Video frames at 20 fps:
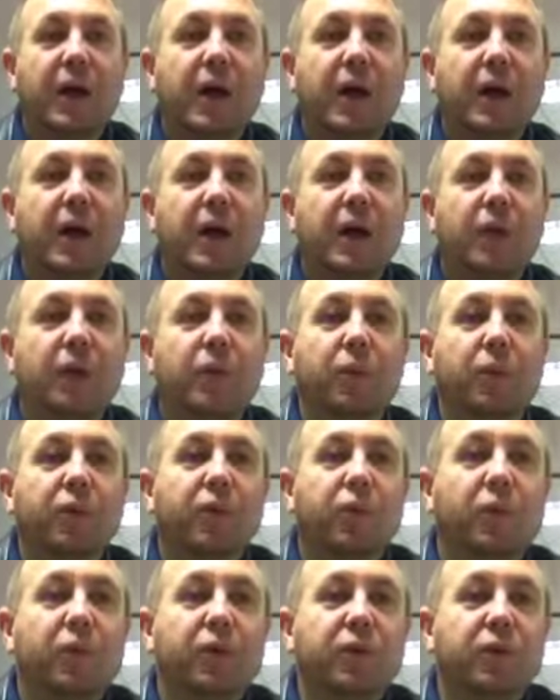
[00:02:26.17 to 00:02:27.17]
Uh,
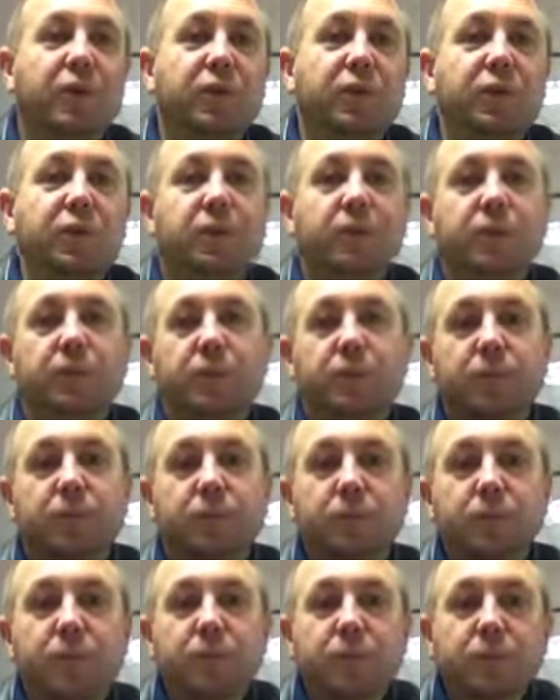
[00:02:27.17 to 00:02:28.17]
what was it?
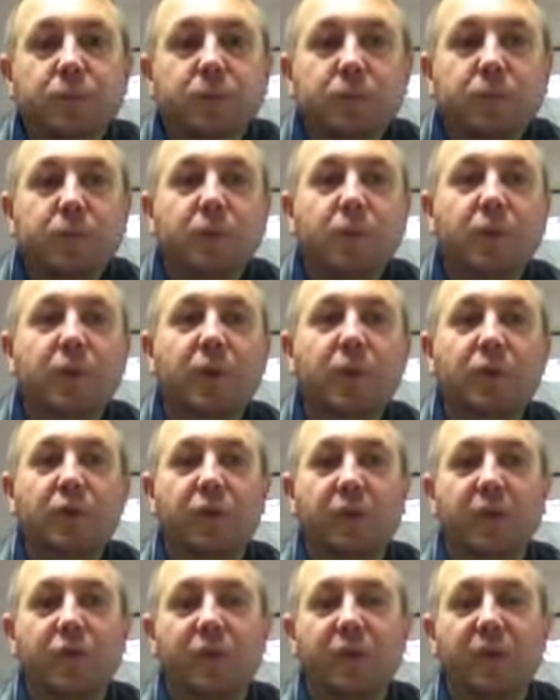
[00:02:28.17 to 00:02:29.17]
Mm, we're not
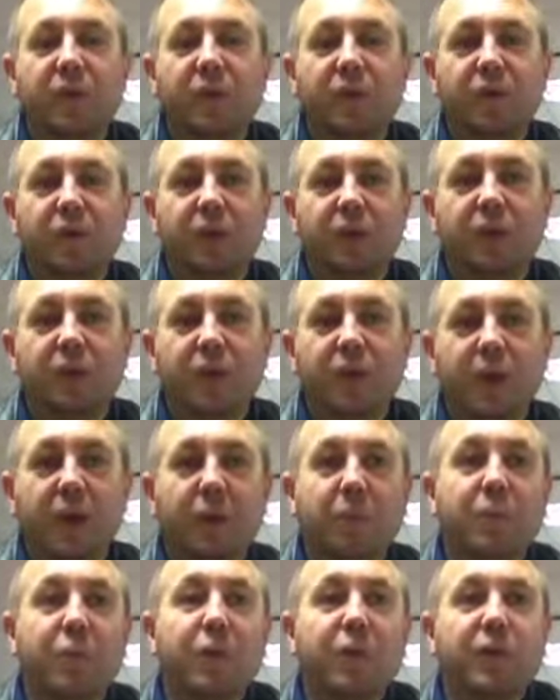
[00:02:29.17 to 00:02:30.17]
100% certain.
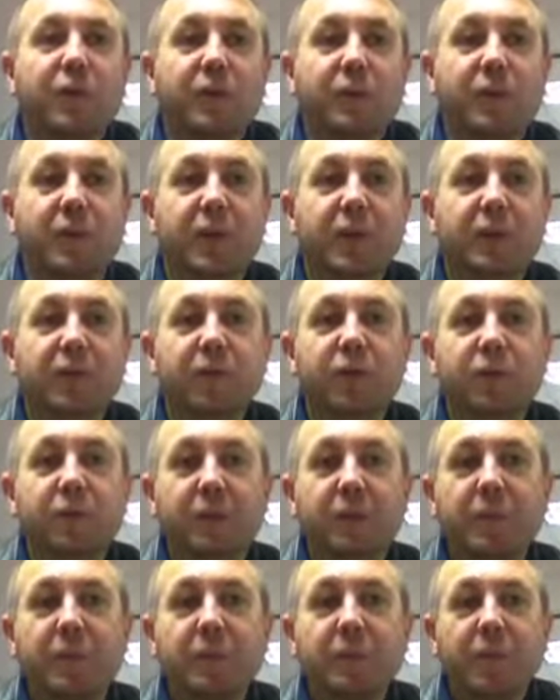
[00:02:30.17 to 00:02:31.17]
I personally believe it
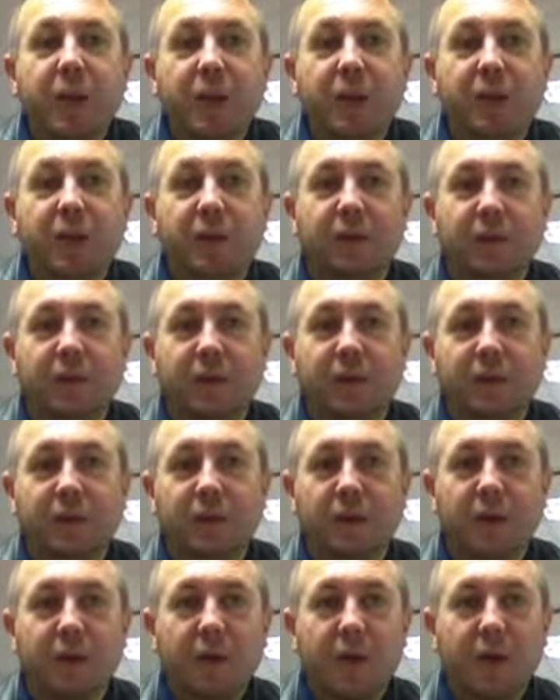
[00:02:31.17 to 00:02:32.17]
maybe a panic attack.
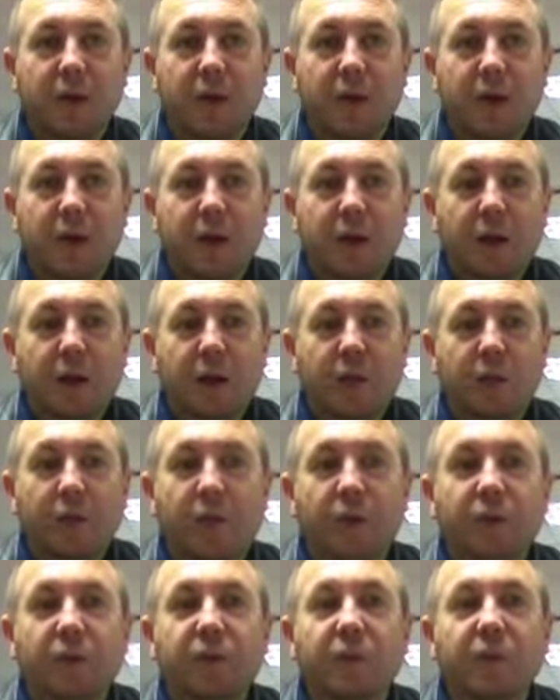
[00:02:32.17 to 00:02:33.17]
The
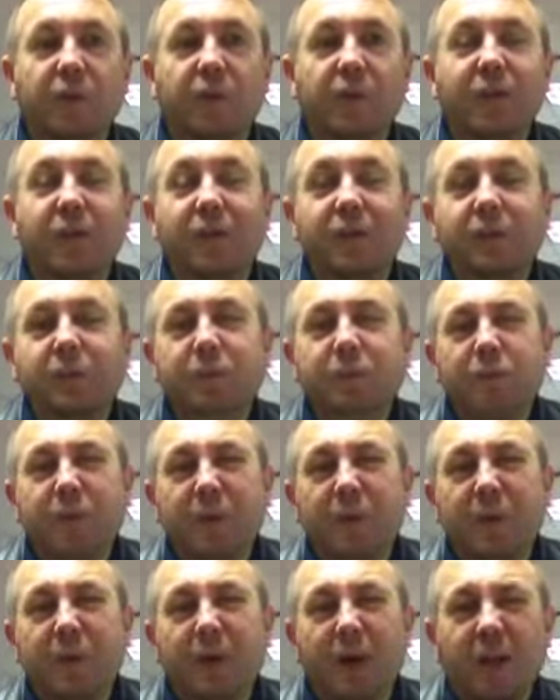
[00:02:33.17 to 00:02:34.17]
doctor doesn't seem to
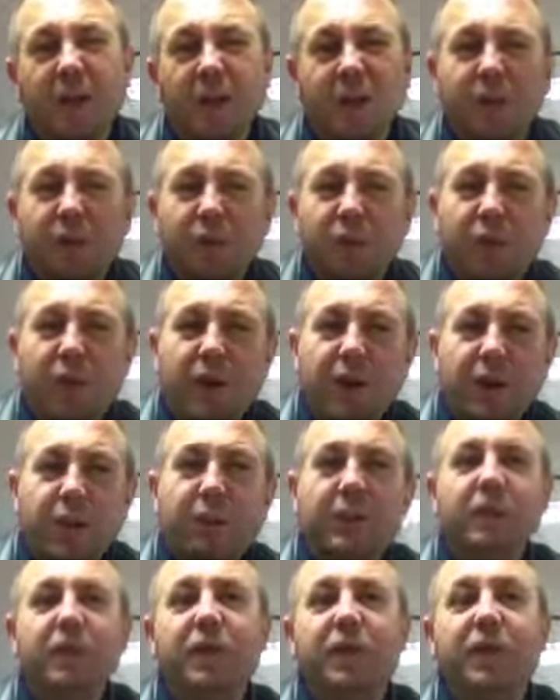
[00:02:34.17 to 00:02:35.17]
really be going that way,
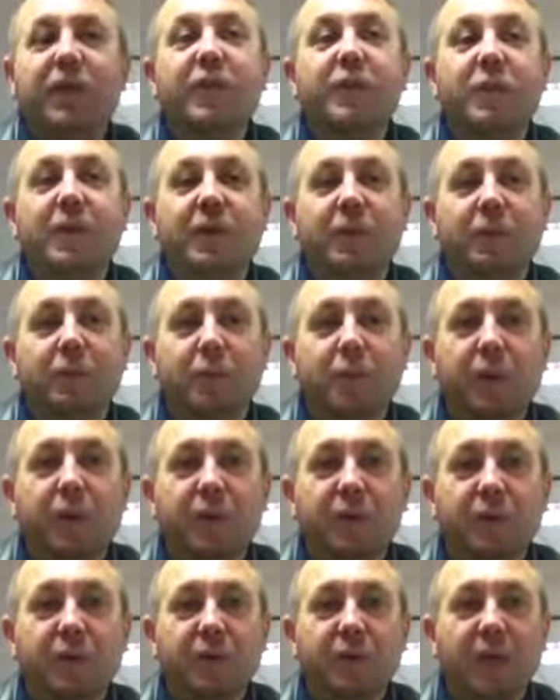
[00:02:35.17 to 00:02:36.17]
but he's giving me some
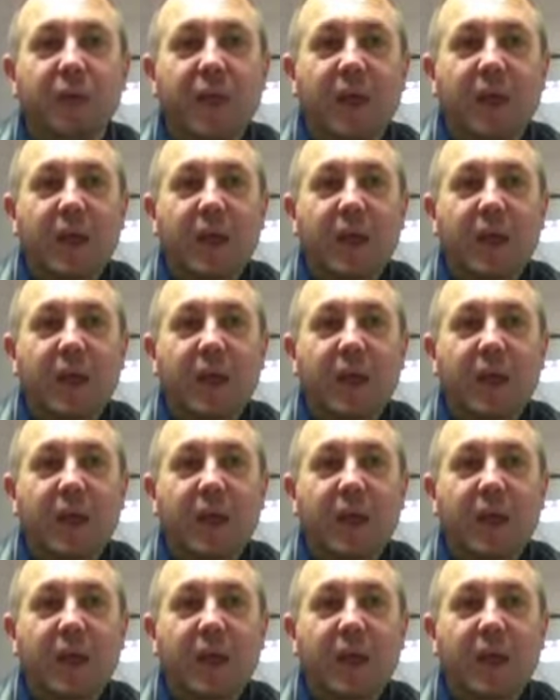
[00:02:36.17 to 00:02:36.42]
pills,